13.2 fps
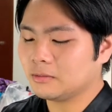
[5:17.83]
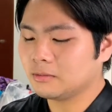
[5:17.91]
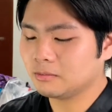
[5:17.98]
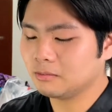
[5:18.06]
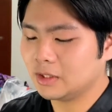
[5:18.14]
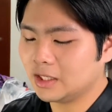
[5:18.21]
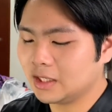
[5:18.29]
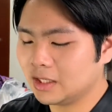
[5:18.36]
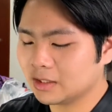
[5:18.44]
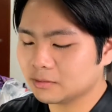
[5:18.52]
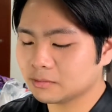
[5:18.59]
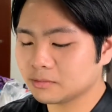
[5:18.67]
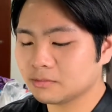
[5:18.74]

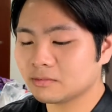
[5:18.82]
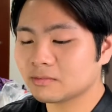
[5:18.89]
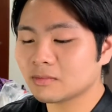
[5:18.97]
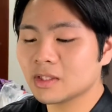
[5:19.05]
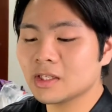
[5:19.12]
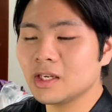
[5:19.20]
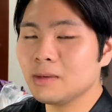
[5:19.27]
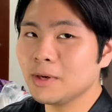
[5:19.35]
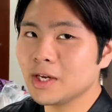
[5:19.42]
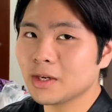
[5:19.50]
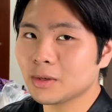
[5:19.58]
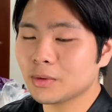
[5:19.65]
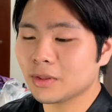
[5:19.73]
But
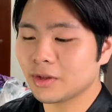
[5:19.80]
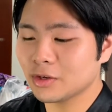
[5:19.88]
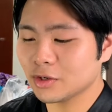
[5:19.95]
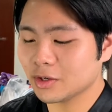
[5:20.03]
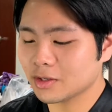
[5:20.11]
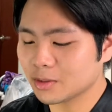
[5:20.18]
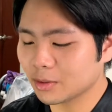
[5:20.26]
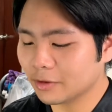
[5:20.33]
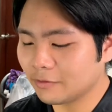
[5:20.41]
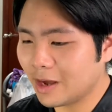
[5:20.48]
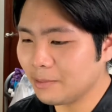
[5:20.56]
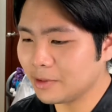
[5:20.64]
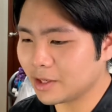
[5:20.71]
keeping with a drugstore
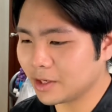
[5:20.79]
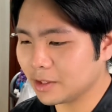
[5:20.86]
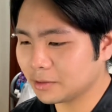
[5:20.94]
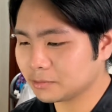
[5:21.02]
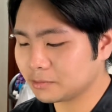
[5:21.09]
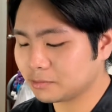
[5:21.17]
family,